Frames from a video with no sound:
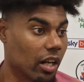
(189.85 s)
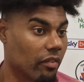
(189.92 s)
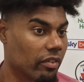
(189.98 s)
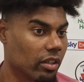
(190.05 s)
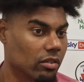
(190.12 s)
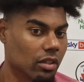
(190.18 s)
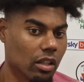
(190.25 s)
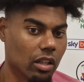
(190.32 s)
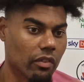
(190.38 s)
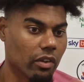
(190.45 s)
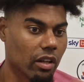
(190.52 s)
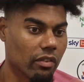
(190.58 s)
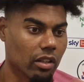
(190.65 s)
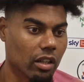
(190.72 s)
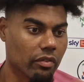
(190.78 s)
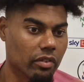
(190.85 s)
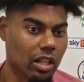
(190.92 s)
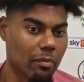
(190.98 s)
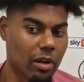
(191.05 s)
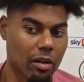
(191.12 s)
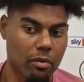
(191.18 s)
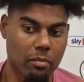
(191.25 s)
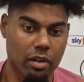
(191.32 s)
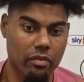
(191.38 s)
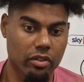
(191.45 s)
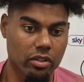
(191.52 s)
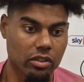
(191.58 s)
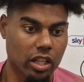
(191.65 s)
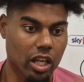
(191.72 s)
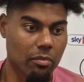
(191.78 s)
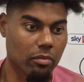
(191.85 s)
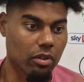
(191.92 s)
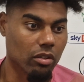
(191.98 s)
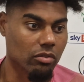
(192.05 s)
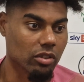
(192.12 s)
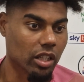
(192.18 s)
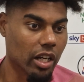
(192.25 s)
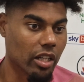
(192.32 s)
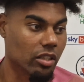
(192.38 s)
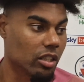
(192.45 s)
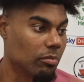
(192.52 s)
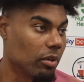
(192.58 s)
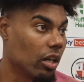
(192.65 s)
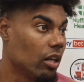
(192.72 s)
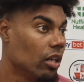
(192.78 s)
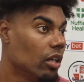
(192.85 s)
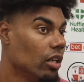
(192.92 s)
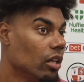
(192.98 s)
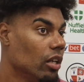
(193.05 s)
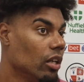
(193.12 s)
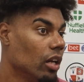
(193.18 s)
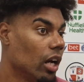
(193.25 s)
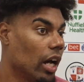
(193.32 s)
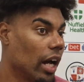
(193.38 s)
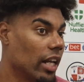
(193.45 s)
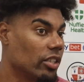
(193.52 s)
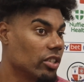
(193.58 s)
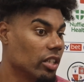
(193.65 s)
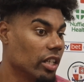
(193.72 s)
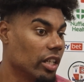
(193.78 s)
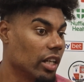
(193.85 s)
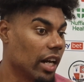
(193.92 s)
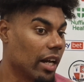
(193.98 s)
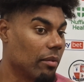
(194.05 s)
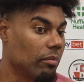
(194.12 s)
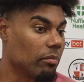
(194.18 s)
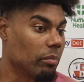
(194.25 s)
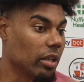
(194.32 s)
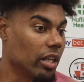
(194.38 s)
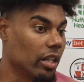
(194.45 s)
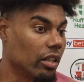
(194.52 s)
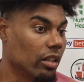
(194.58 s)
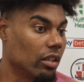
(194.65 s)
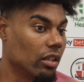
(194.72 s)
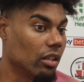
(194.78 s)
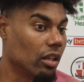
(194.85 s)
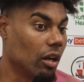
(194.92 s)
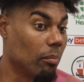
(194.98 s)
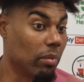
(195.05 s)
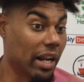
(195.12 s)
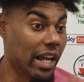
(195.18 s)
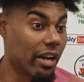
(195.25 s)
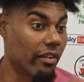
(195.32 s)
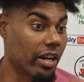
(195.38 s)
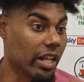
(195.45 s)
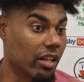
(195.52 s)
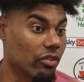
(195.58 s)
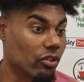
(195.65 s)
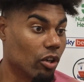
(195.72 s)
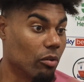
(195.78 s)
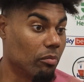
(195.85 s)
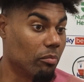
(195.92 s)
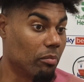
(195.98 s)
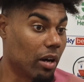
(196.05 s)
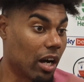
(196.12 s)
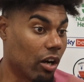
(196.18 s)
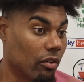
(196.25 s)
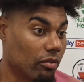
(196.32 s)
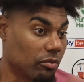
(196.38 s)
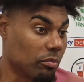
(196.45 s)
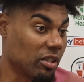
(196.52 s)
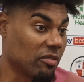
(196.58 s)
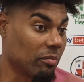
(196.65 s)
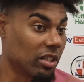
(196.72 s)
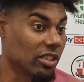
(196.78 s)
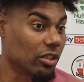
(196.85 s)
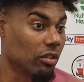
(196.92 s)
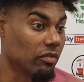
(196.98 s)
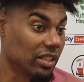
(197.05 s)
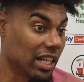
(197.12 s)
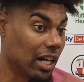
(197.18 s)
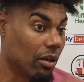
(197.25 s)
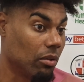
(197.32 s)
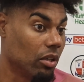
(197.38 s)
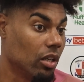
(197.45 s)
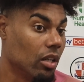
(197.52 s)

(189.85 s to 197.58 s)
I think that might have been my first game on Sky actually, but actually like being a player in it, so I got to speak for myself now,